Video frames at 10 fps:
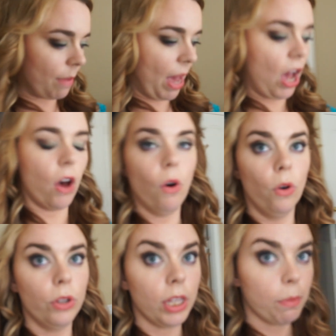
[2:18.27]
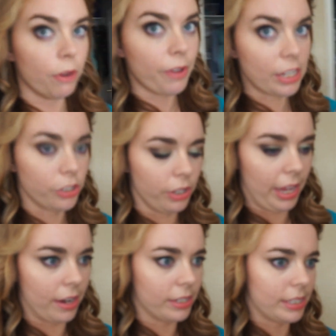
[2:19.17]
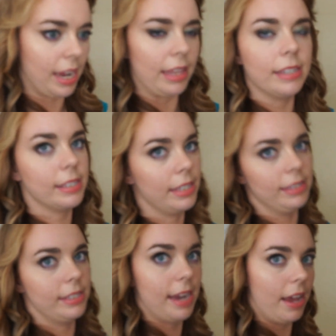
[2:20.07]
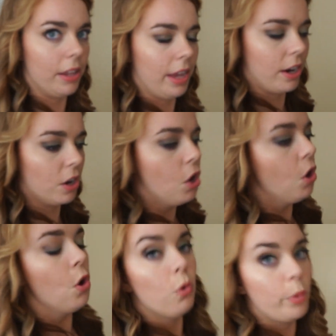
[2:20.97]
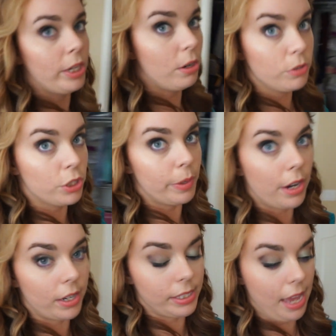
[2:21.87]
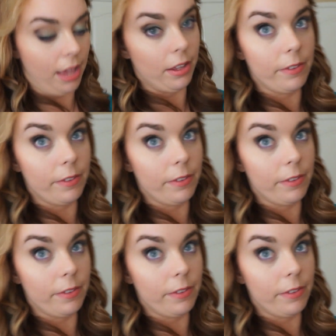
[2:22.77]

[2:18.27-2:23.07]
about how only professional hairstylists can style hair. We don't do it ourselves.